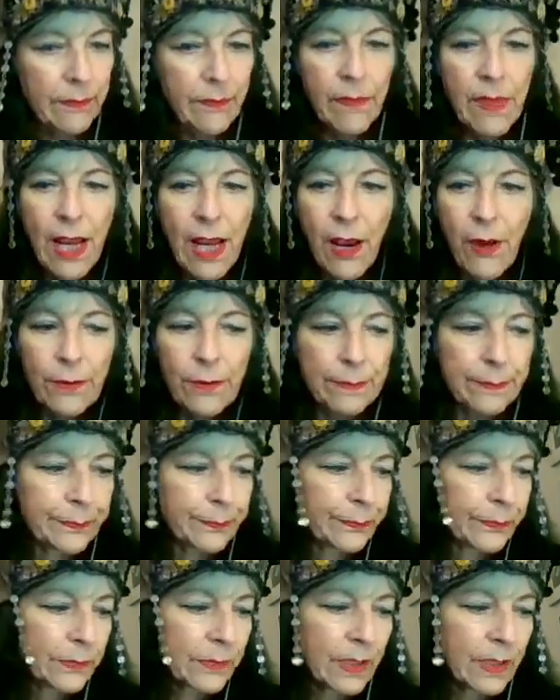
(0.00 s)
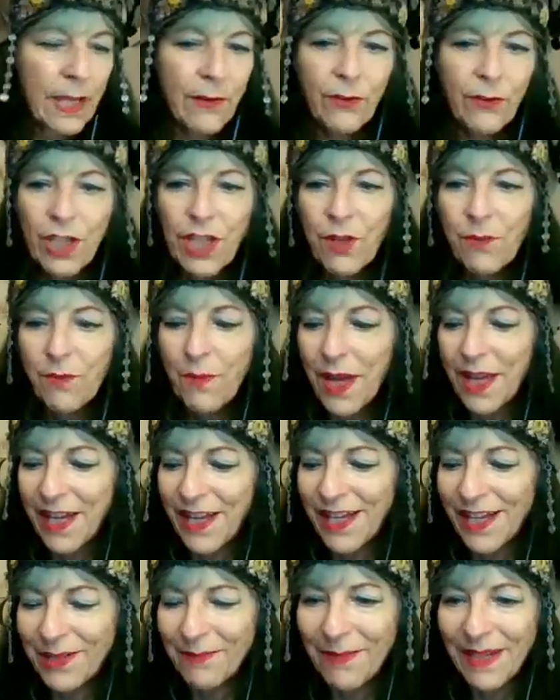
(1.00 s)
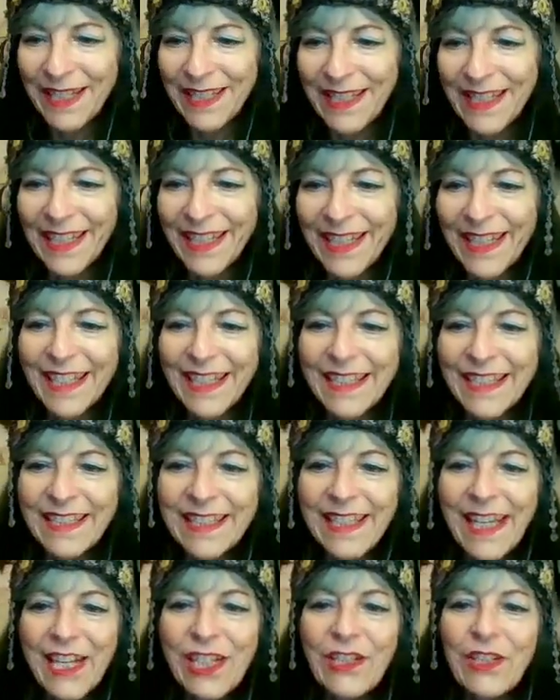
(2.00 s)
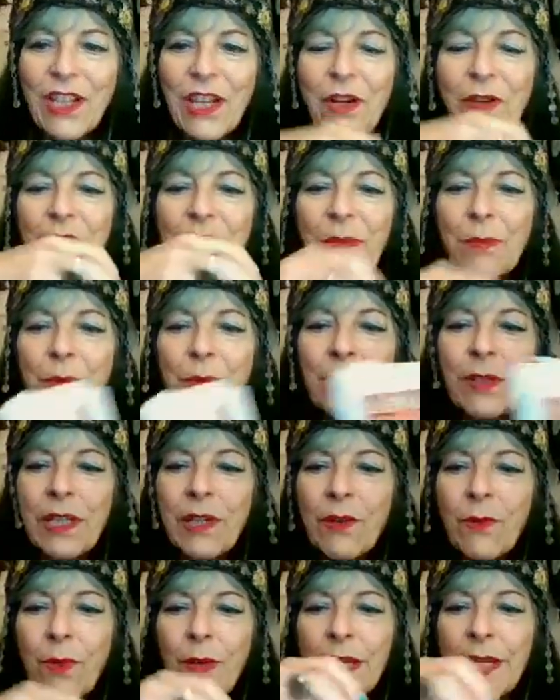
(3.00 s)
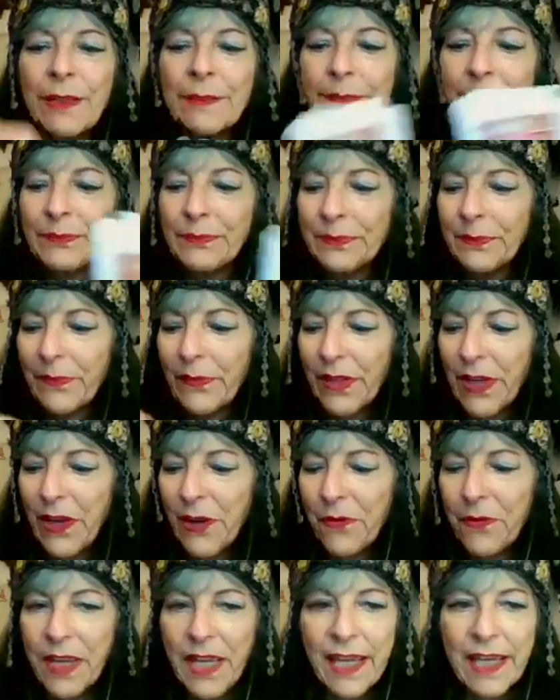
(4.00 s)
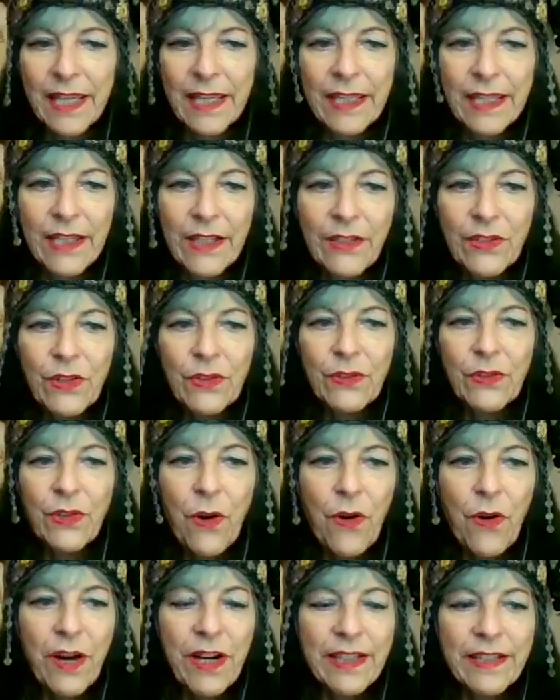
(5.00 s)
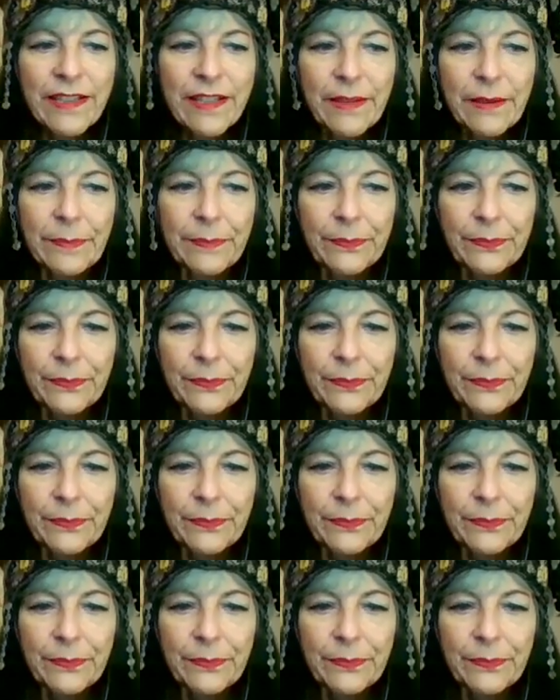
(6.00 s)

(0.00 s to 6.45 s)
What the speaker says: Now, I have to keep my eye on my sage there. It's burning away. Okay, so Taurus.